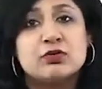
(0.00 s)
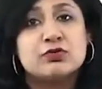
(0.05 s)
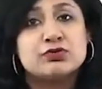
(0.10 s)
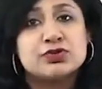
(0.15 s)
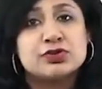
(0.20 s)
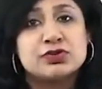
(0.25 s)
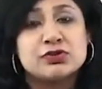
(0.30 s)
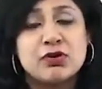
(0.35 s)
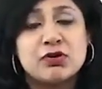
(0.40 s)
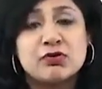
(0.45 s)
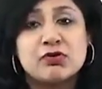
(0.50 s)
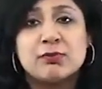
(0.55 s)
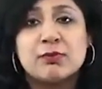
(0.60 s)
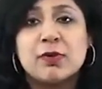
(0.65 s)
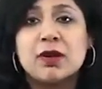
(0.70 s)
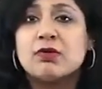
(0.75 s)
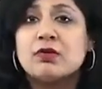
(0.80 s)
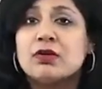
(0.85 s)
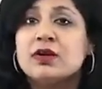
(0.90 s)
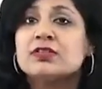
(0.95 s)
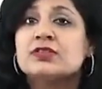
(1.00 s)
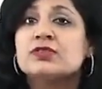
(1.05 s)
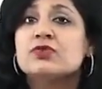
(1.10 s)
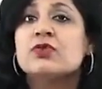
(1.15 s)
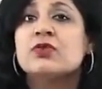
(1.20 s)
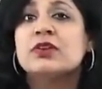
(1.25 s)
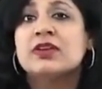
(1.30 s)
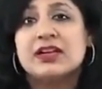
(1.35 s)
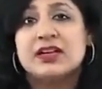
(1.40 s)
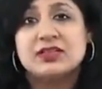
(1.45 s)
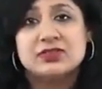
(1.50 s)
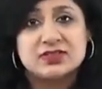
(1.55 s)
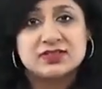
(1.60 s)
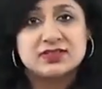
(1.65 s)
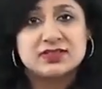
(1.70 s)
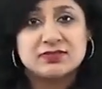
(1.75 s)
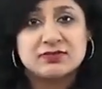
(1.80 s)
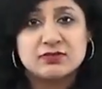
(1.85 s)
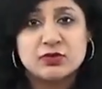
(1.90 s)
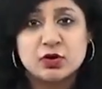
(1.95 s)
closure glaucoma called as chronic
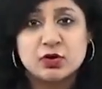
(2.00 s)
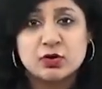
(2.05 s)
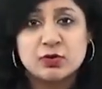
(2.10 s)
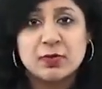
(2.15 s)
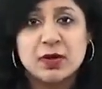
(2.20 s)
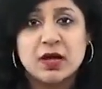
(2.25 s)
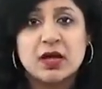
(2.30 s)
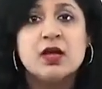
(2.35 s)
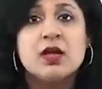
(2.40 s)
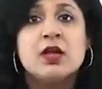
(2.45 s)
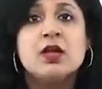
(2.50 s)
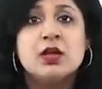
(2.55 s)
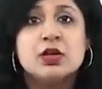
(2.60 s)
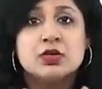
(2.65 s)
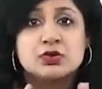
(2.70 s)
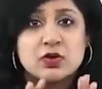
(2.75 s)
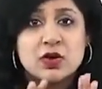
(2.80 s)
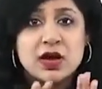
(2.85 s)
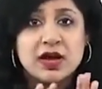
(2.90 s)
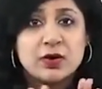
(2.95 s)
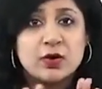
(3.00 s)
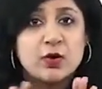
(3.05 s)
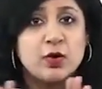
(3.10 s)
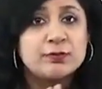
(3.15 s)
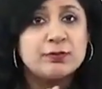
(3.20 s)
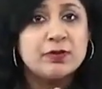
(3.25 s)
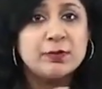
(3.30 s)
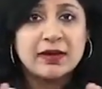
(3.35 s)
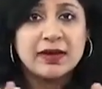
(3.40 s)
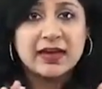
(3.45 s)
congestive glaucoma. So, I hope the